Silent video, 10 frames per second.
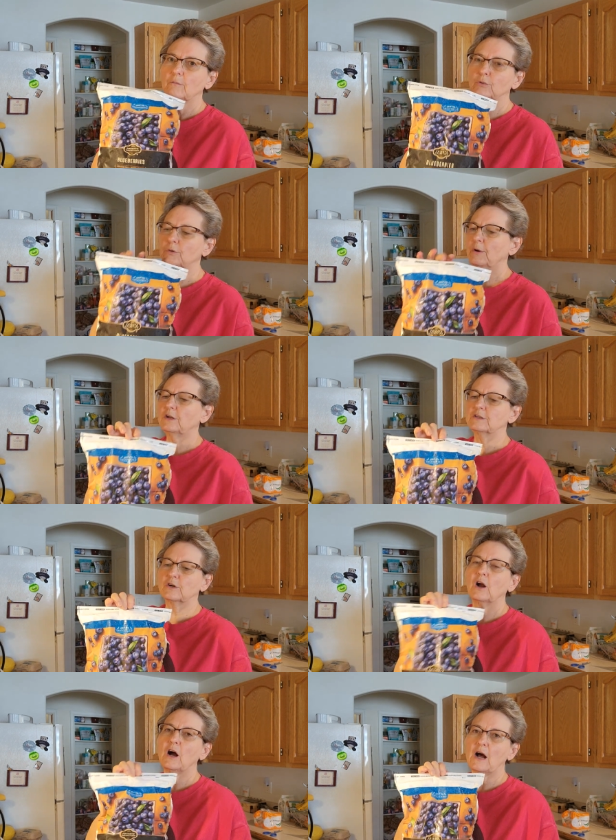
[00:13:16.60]
blueberries
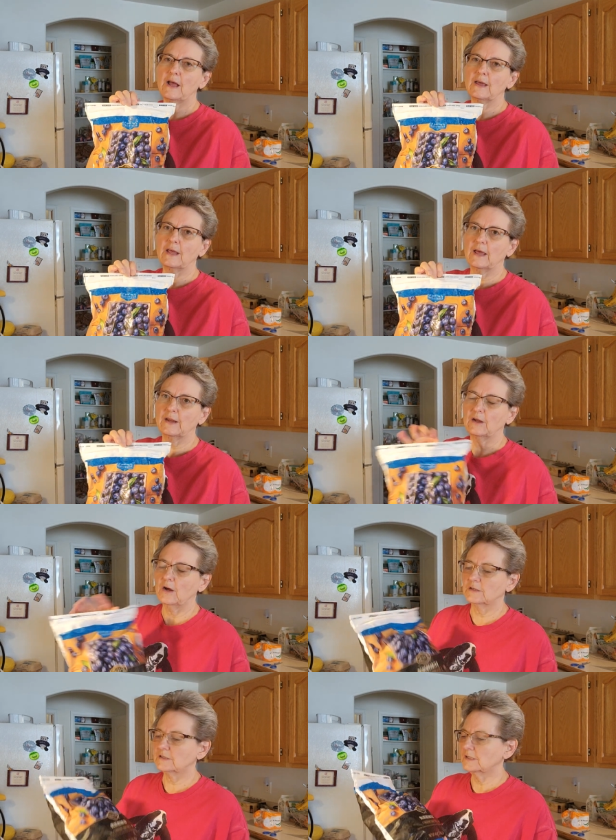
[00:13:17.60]
are high in
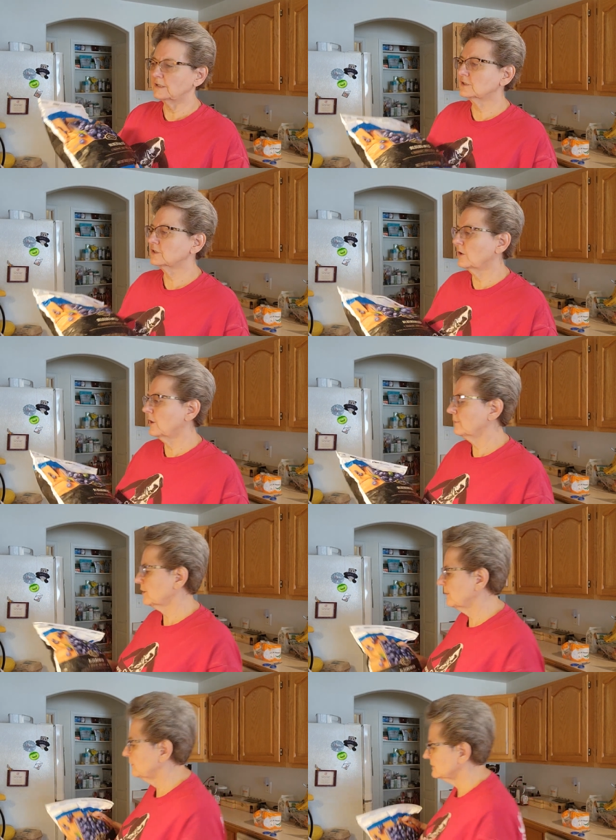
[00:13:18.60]
antioxidants. So I'm
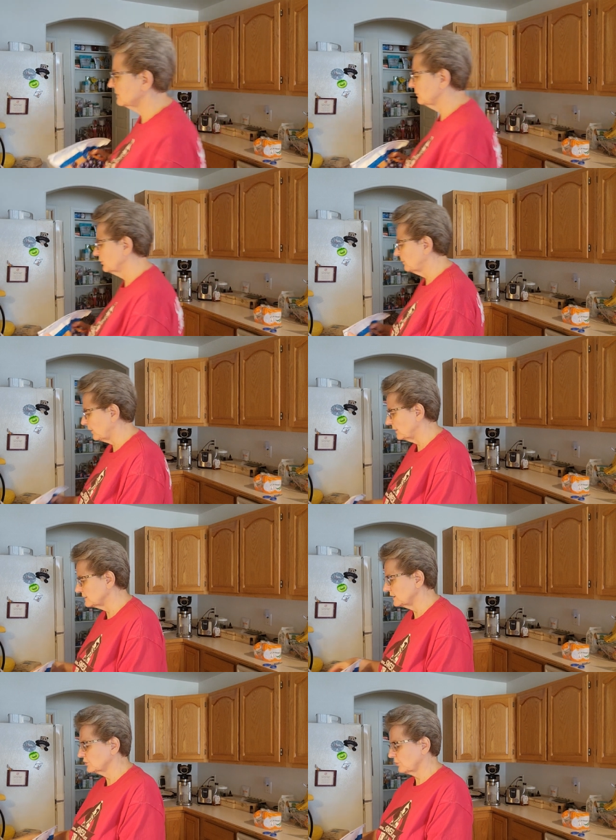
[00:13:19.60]
going to put some blueberries
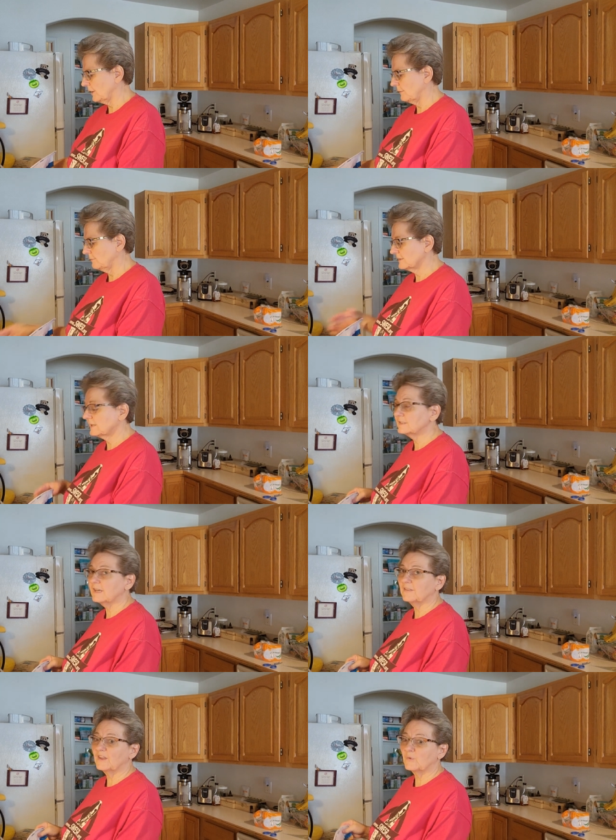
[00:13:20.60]
in each one. Besides
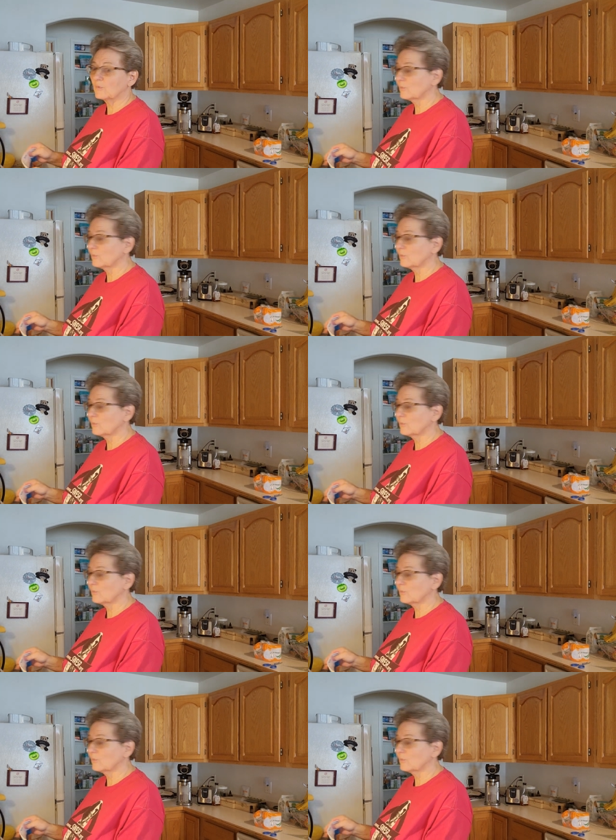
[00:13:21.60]
that, they